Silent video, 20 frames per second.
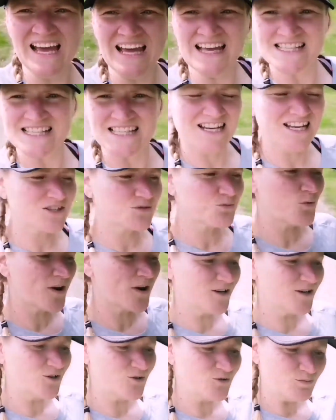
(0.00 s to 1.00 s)
So that's
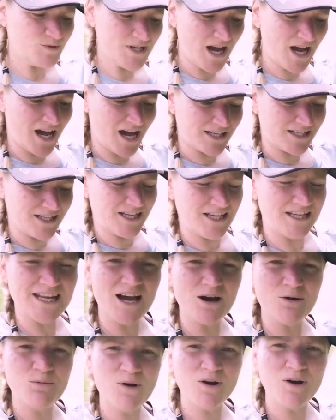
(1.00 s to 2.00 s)
one loop done.
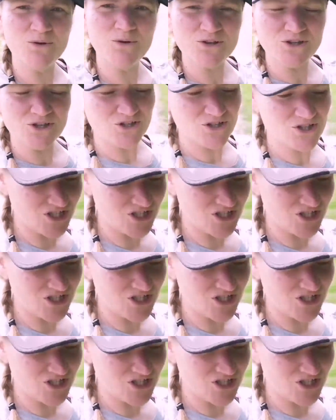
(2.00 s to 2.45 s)
Now what I want you to